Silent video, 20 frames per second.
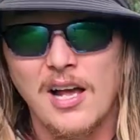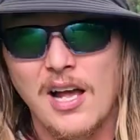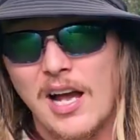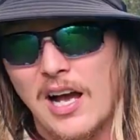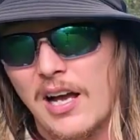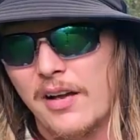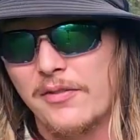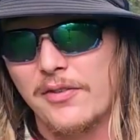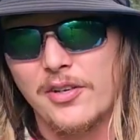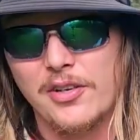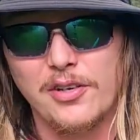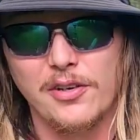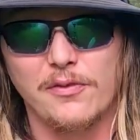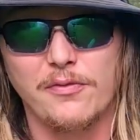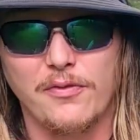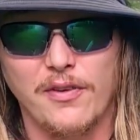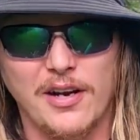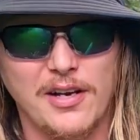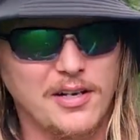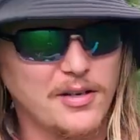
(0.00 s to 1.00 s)
I have a good
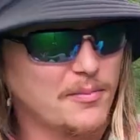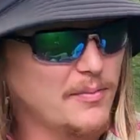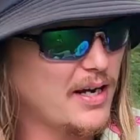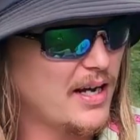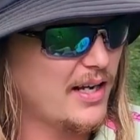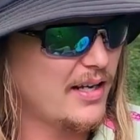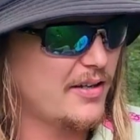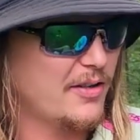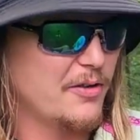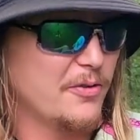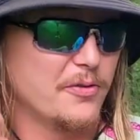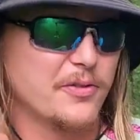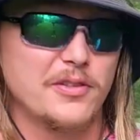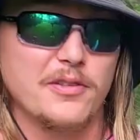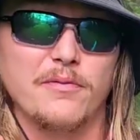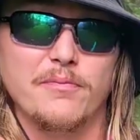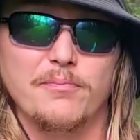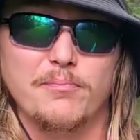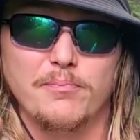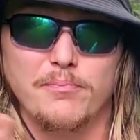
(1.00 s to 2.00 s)
friend of mine who is
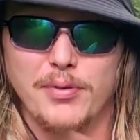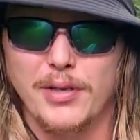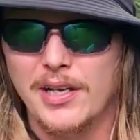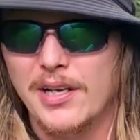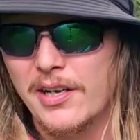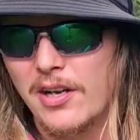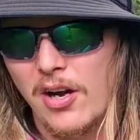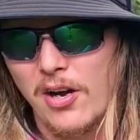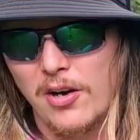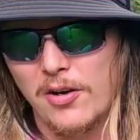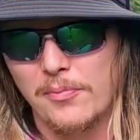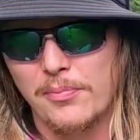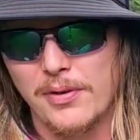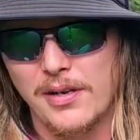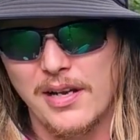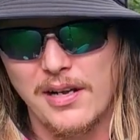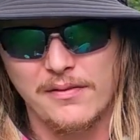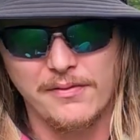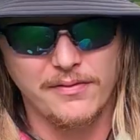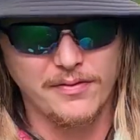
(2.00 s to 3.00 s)
a big
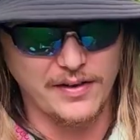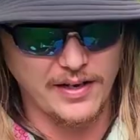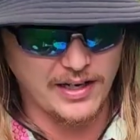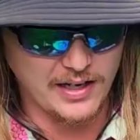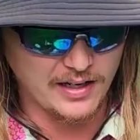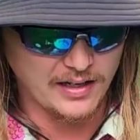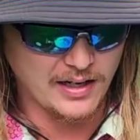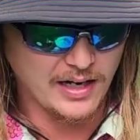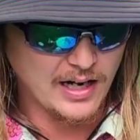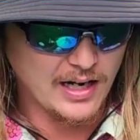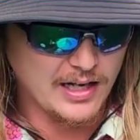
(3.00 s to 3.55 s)
RPM fan.